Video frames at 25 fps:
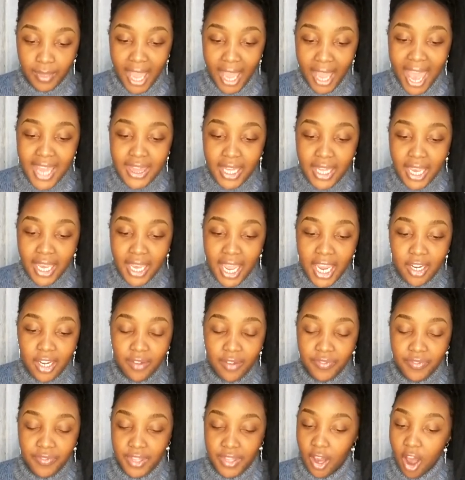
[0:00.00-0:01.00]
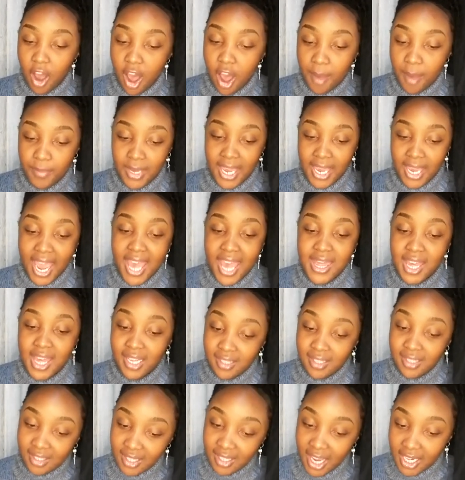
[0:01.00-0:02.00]
at the head of the army, and they
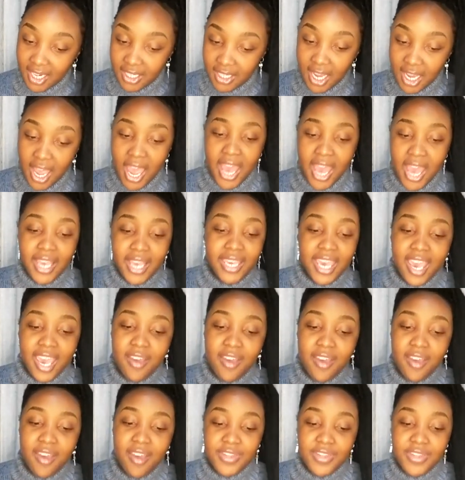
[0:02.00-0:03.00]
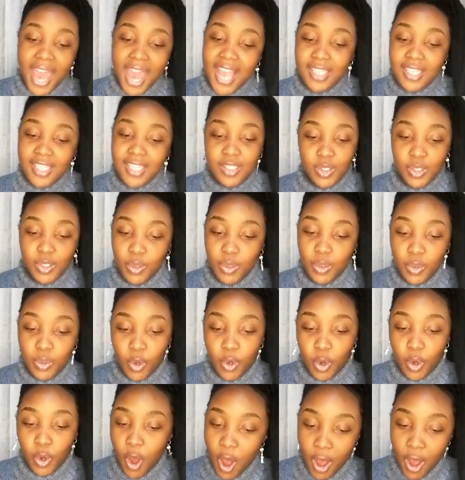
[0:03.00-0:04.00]
said, give thanks to
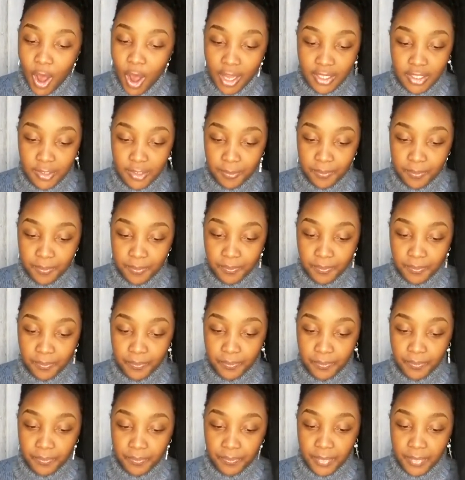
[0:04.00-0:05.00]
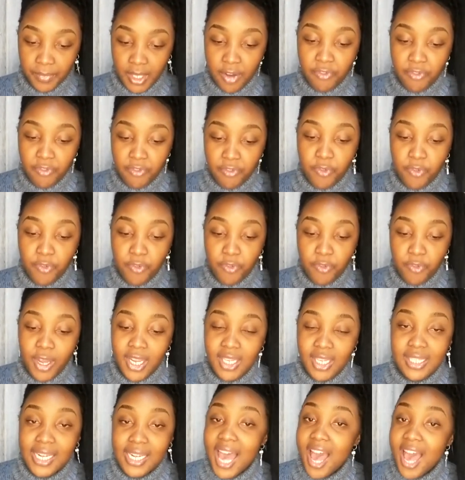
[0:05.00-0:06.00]
God for
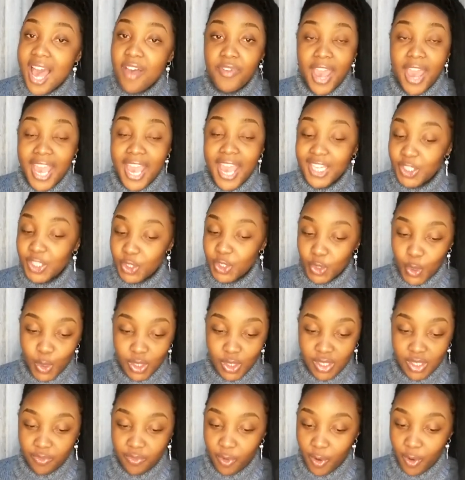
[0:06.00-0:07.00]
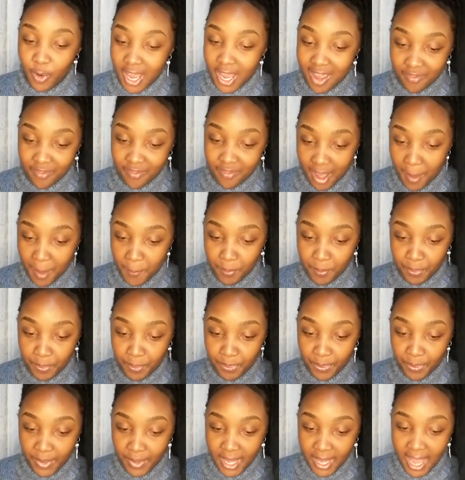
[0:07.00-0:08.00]
his love endures forever.
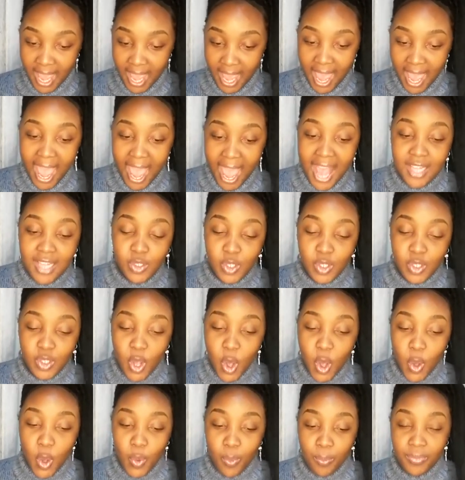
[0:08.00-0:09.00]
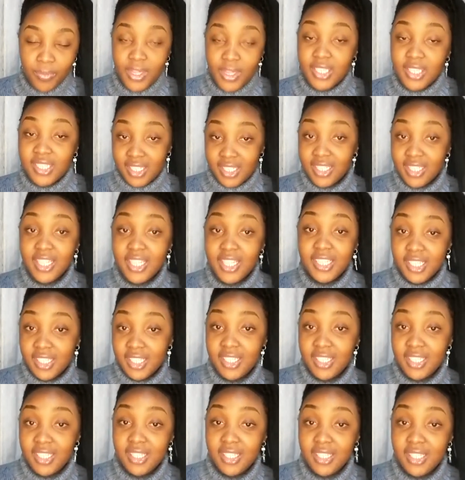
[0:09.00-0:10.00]
And so this
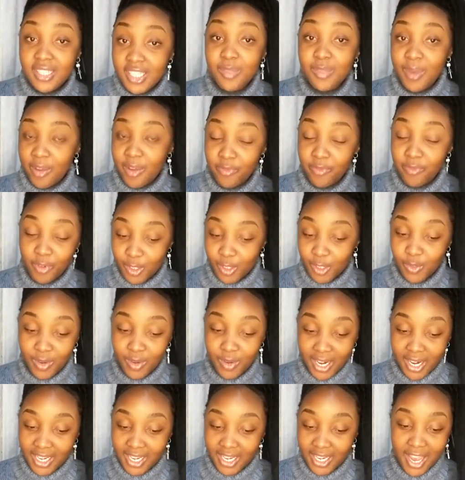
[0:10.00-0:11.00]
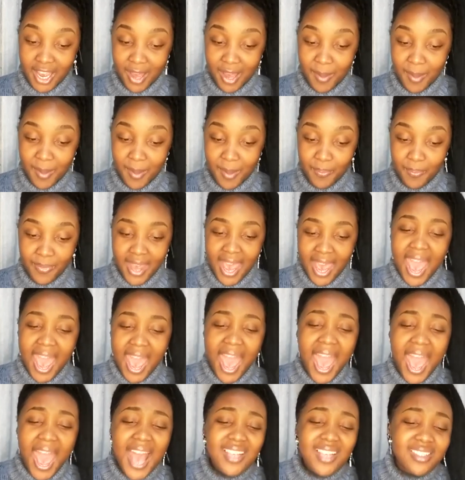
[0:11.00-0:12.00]
is my verse right here.
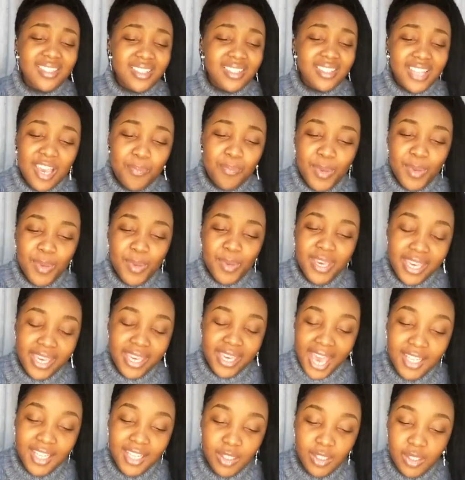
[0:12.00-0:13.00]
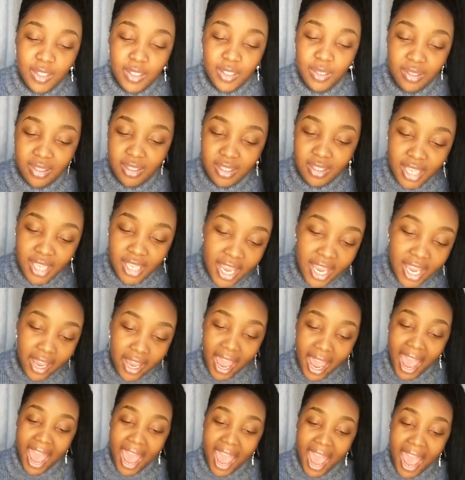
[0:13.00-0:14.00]
As they began to sing
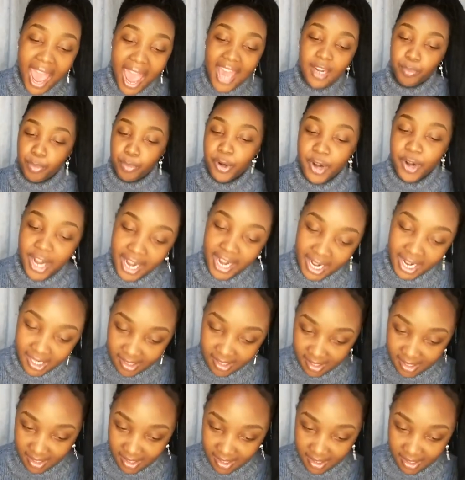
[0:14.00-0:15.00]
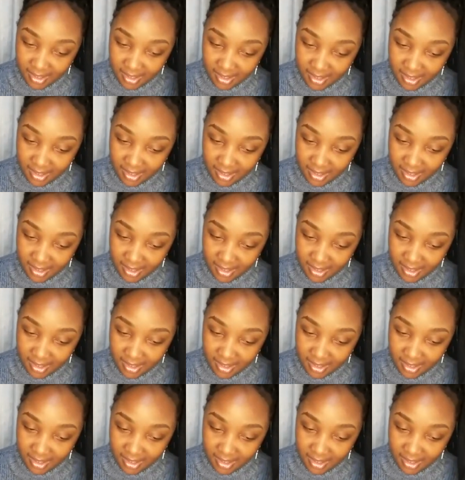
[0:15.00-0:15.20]
and praise,